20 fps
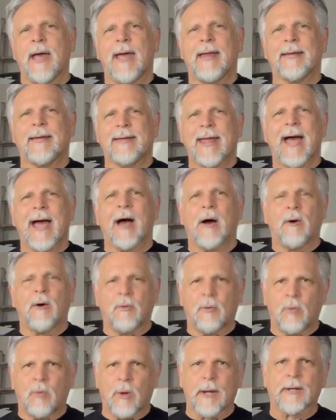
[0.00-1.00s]
and now
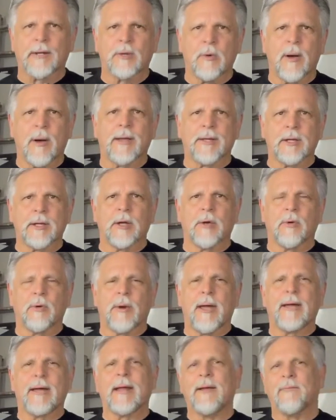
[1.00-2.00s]
what do I do,
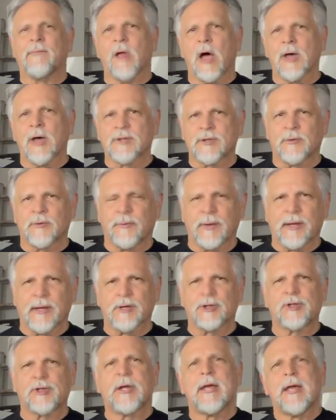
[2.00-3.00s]
right? I've lost a
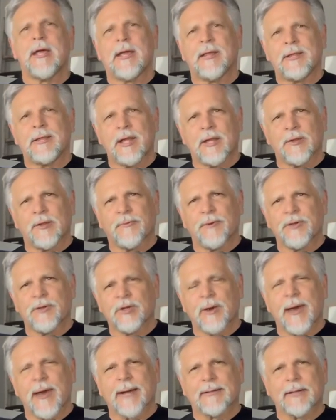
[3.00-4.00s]
fish the other
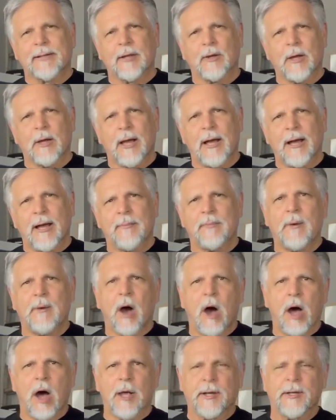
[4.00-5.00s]
fish are acting um,
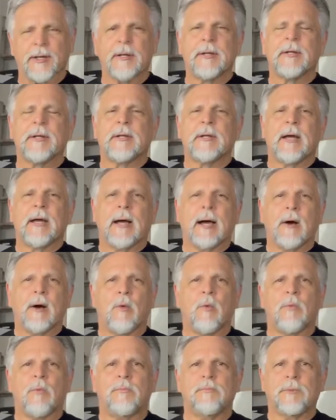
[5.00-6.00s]
odd, uh,
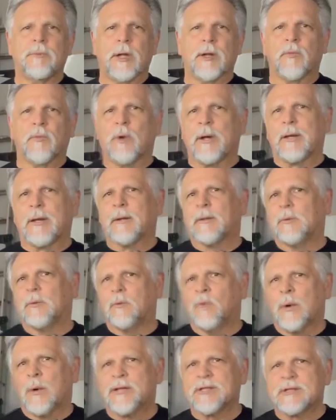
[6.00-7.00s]
you know, what,
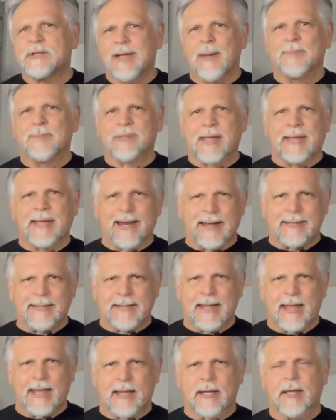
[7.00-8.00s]
what steps can I
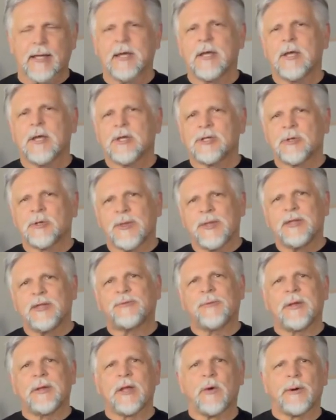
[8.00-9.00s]
take? So in this
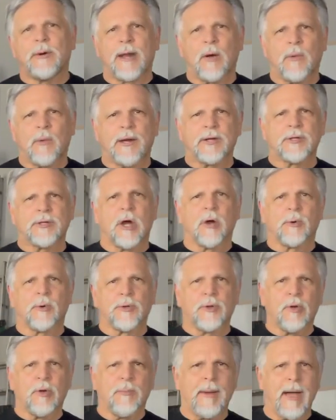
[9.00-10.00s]
video, what I want to talk
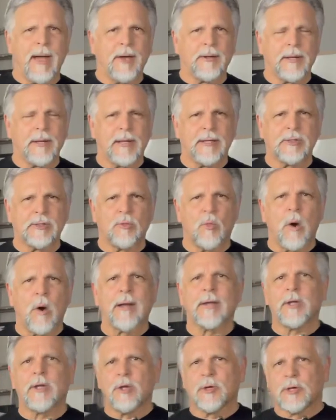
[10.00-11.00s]
with you about is
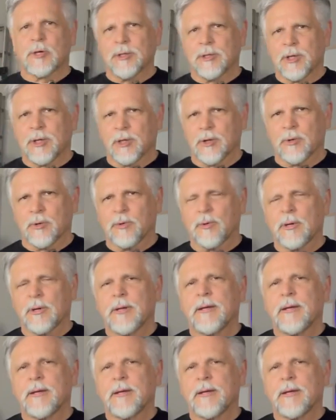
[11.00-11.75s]
what you can do